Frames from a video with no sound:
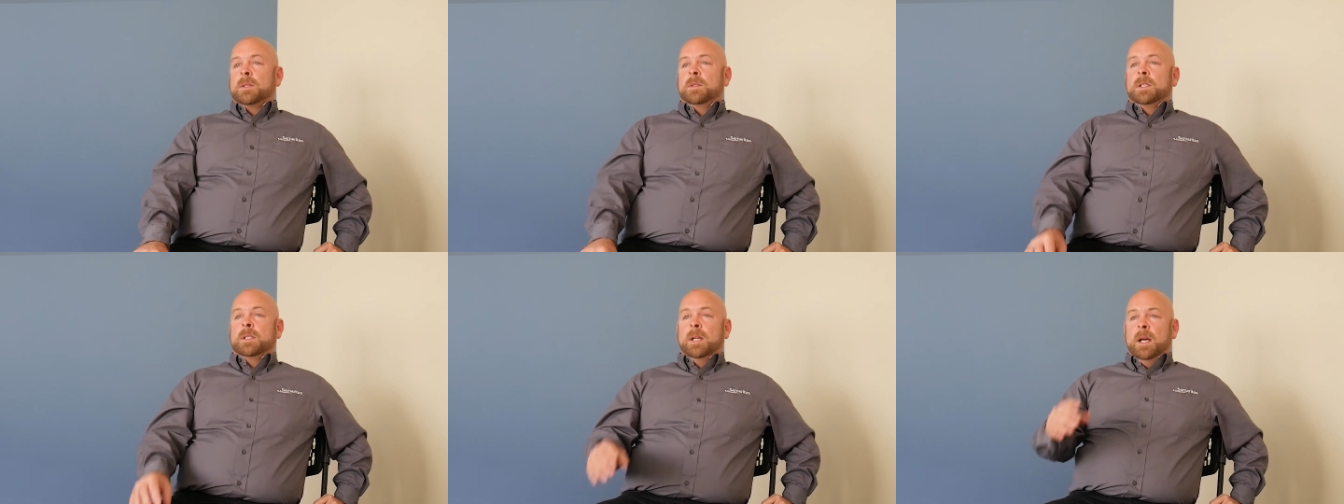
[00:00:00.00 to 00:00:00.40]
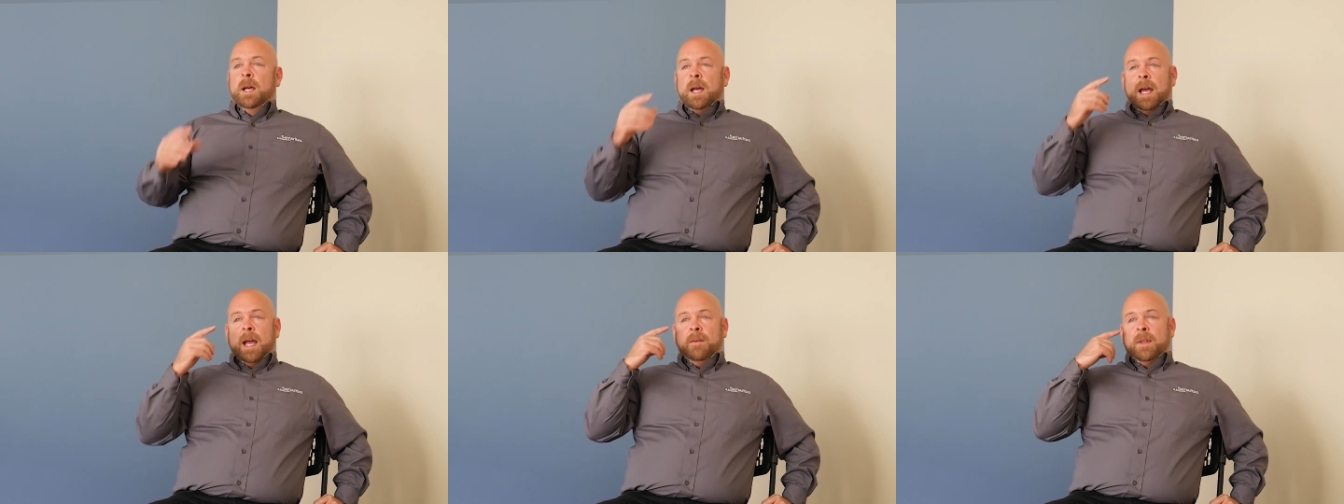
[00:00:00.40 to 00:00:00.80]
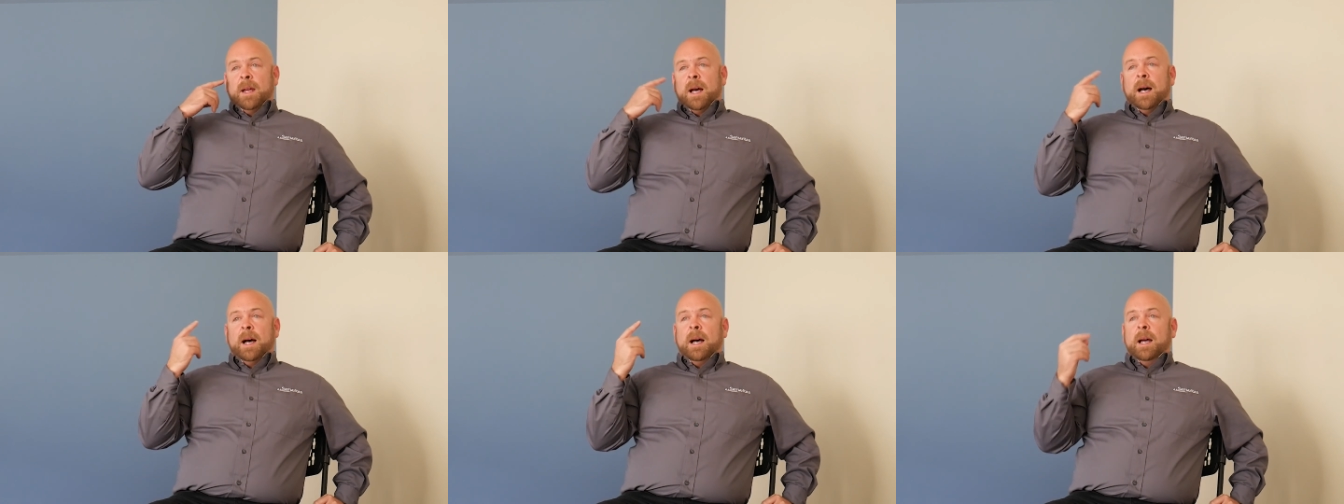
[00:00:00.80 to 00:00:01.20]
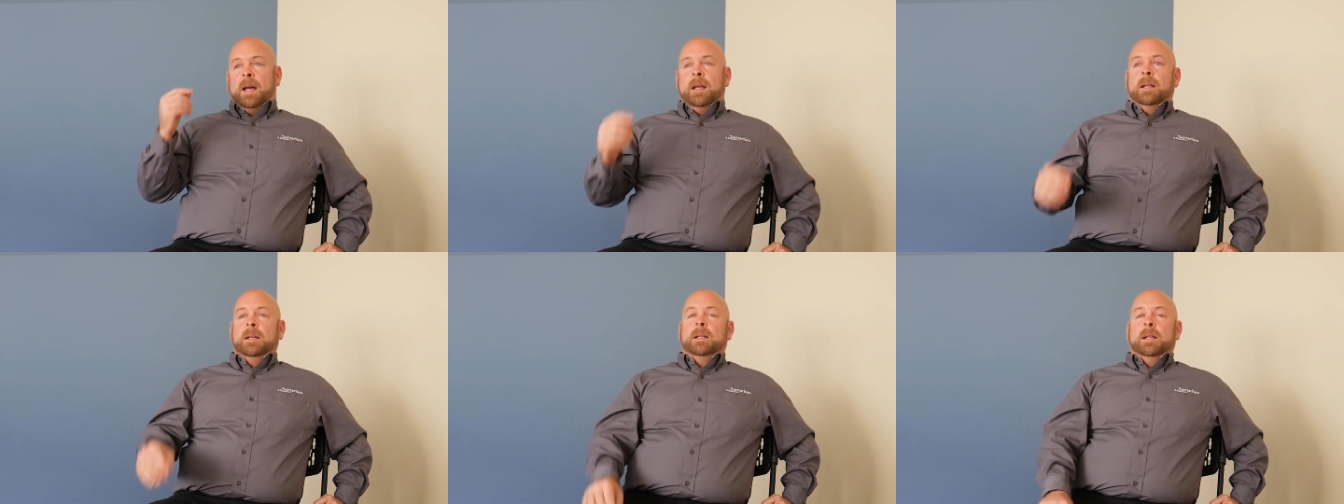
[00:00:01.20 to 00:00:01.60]
So just having that
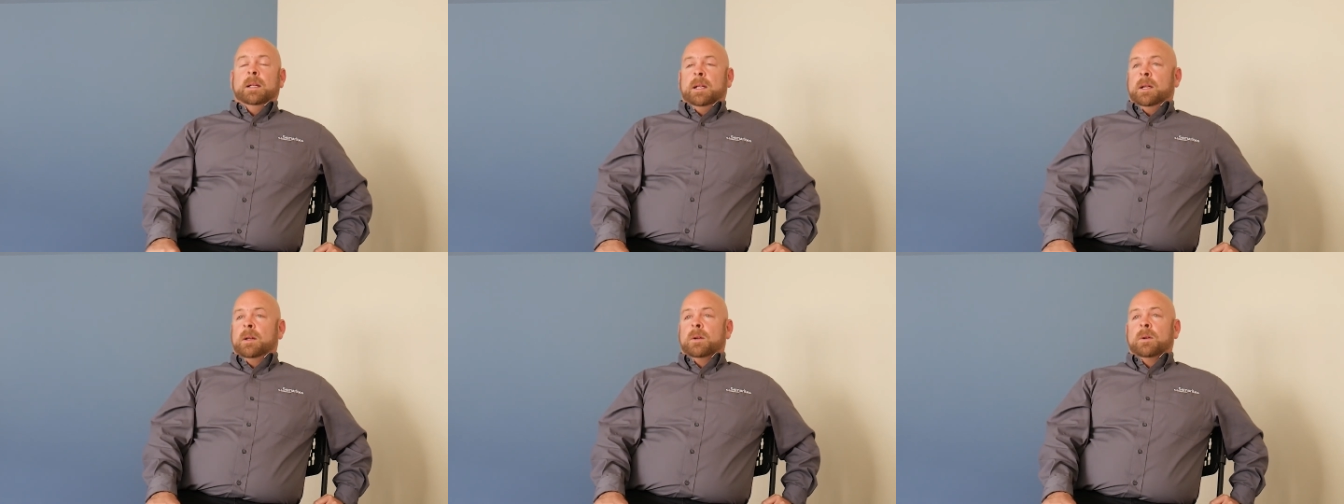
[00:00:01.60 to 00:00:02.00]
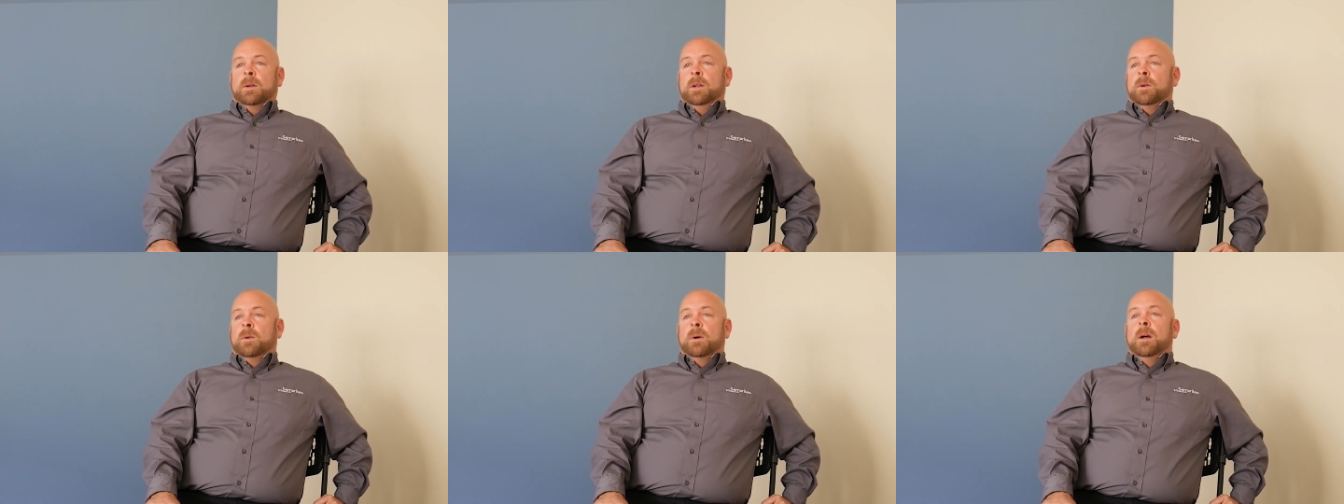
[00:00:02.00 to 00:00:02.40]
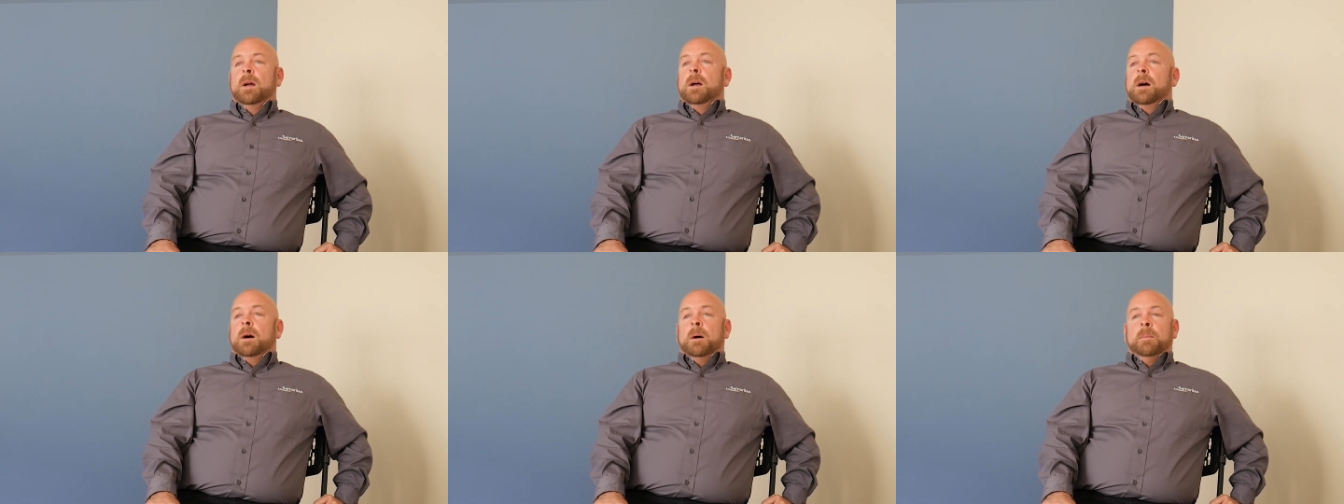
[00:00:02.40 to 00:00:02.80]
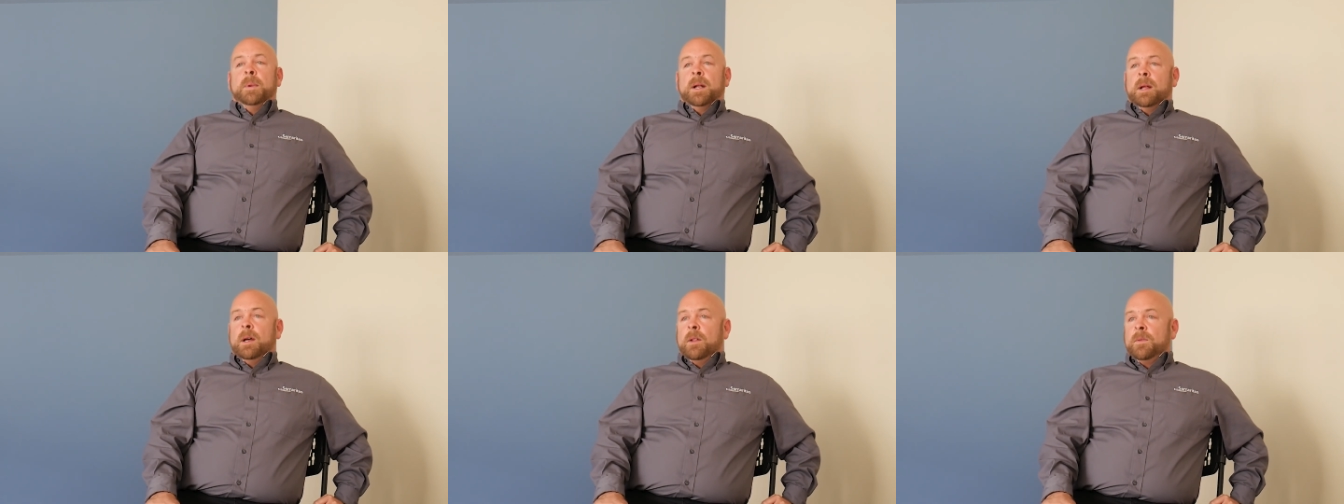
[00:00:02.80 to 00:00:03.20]
eye and ear, a
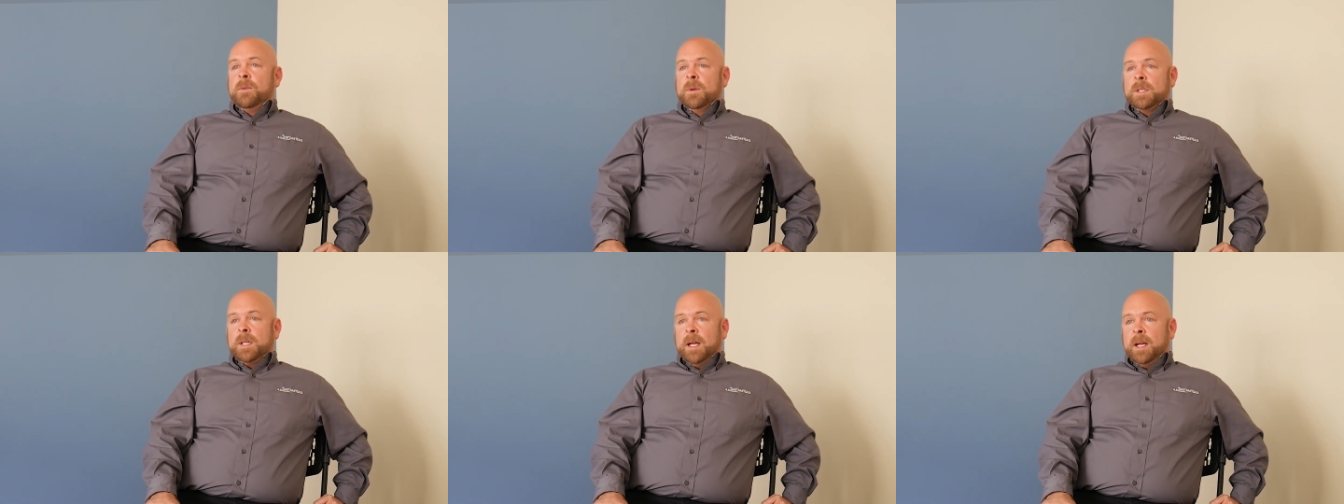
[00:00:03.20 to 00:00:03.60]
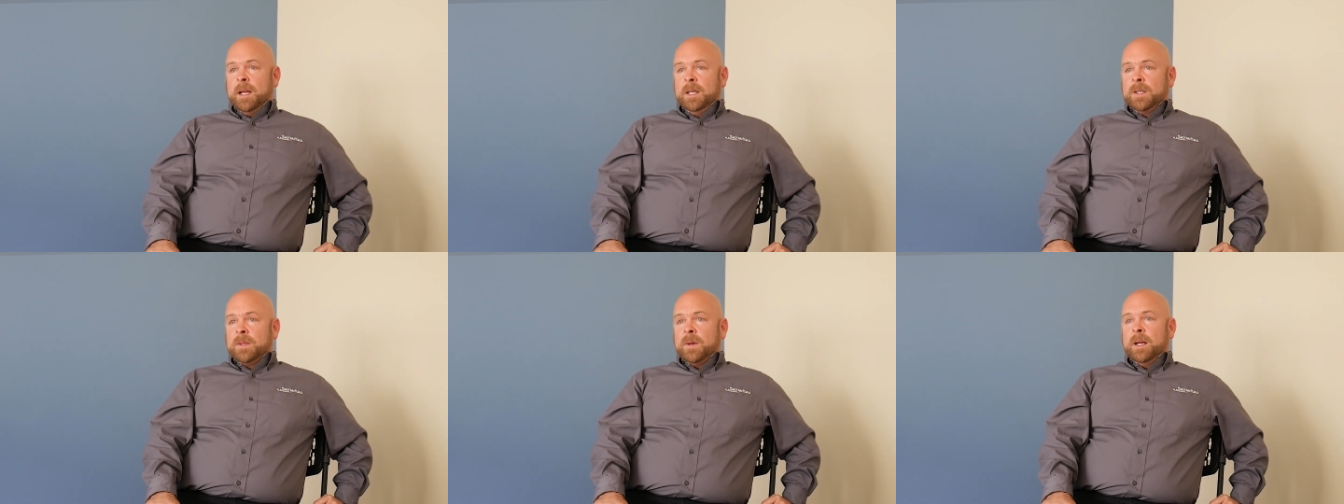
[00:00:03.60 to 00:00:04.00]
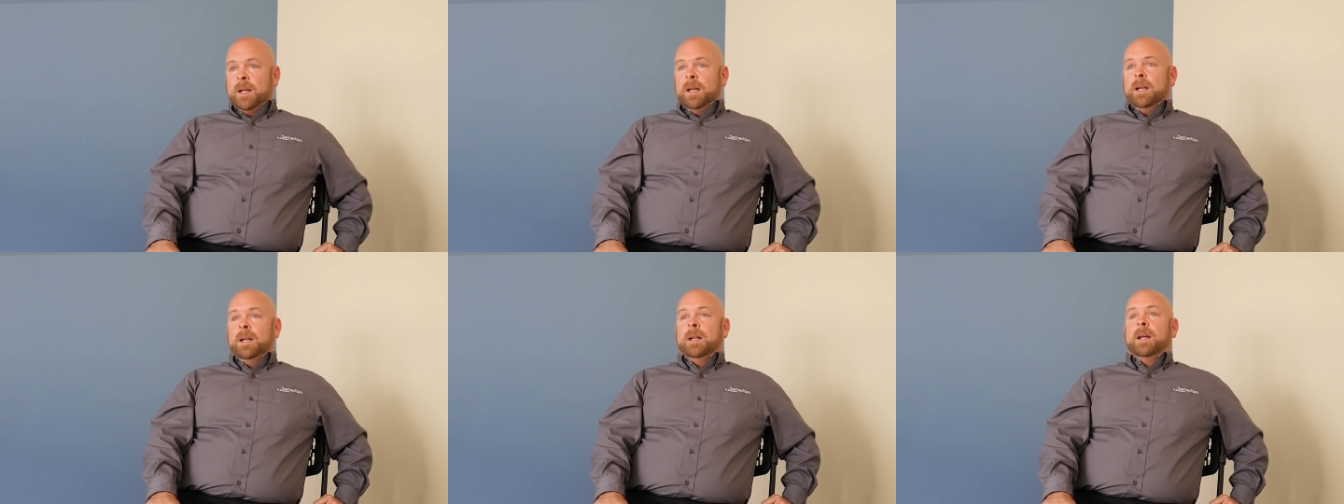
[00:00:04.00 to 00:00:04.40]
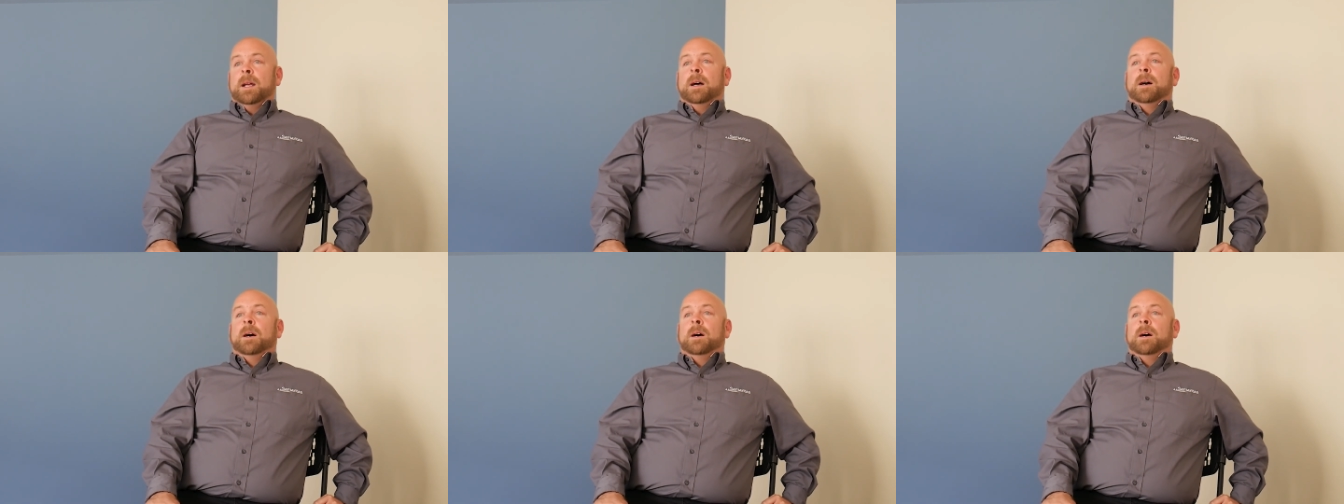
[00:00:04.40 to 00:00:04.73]
mental health first aid training